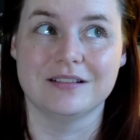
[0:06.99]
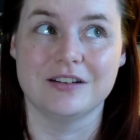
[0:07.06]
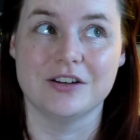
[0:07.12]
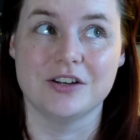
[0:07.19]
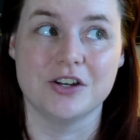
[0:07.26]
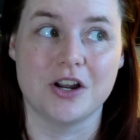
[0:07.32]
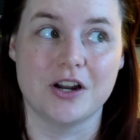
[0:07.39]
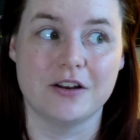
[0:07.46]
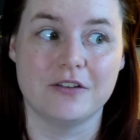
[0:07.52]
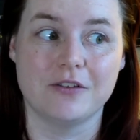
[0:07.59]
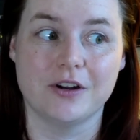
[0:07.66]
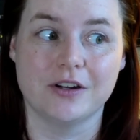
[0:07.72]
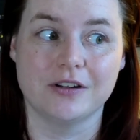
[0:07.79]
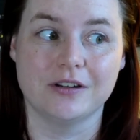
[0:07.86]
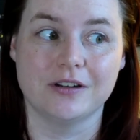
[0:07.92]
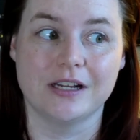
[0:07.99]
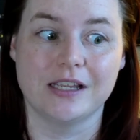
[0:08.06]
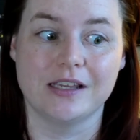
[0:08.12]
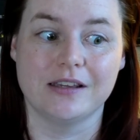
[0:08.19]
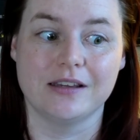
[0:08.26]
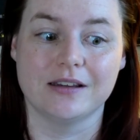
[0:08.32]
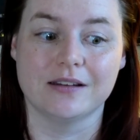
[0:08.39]
not a
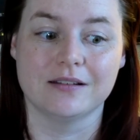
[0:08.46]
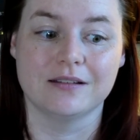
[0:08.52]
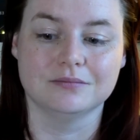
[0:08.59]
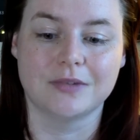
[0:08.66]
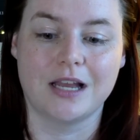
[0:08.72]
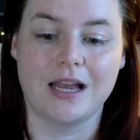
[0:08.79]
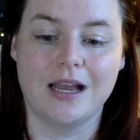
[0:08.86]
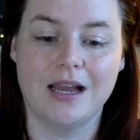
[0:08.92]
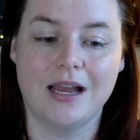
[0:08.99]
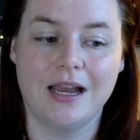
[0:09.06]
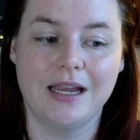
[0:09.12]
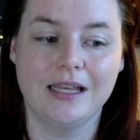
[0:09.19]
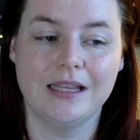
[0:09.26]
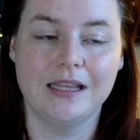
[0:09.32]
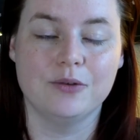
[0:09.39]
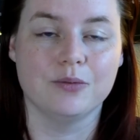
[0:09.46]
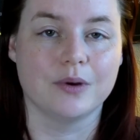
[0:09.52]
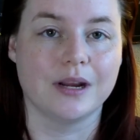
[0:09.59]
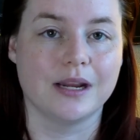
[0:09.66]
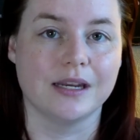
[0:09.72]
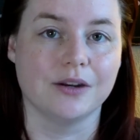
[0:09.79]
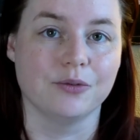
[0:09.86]
very highly
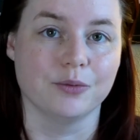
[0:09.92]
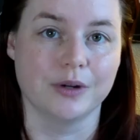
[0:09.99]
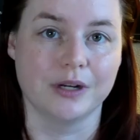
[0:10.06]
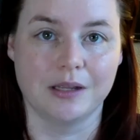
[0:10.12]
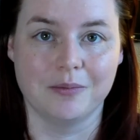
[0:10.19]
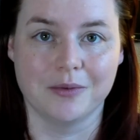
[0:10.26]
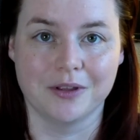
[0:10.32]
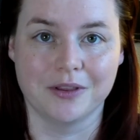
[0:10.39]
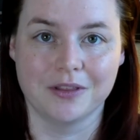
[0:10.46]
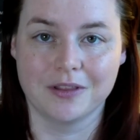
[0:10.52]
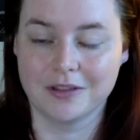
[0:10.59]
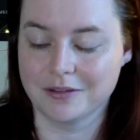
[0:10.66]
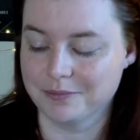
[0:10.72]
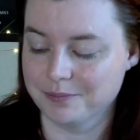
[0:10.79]
rated reading month.